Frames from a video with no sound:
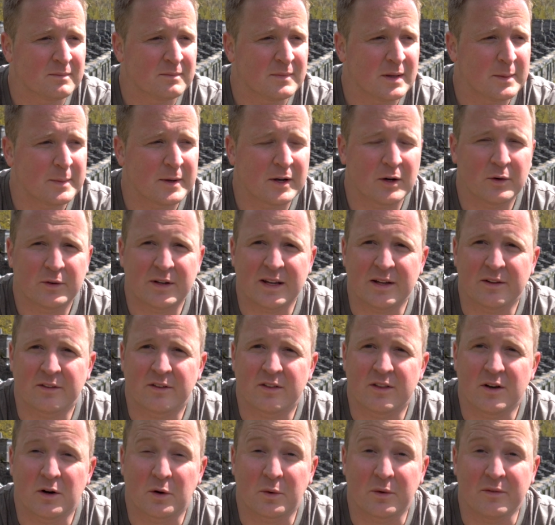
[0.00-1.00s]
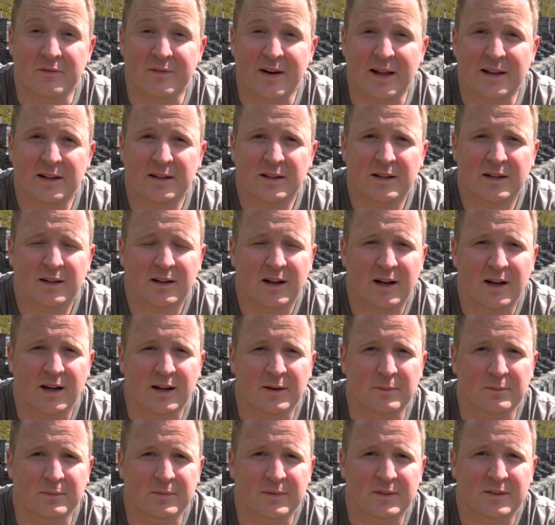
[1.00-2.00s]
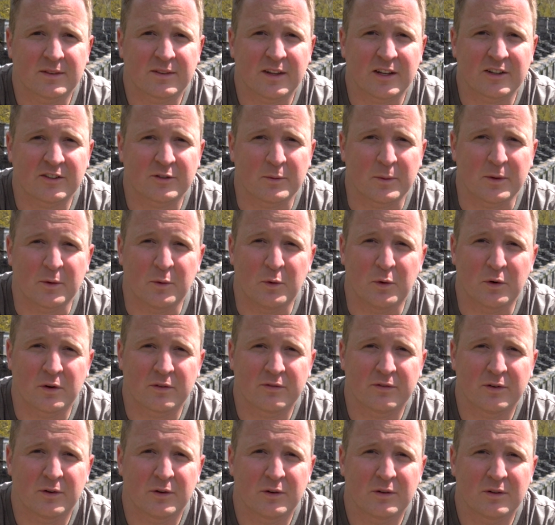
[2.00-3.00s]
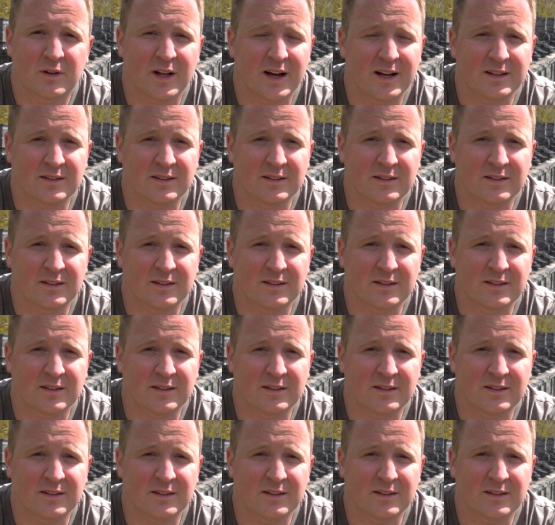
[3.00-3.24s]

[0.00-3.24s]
Maybe go down to the Ogwen Valley, take some of the waterfall.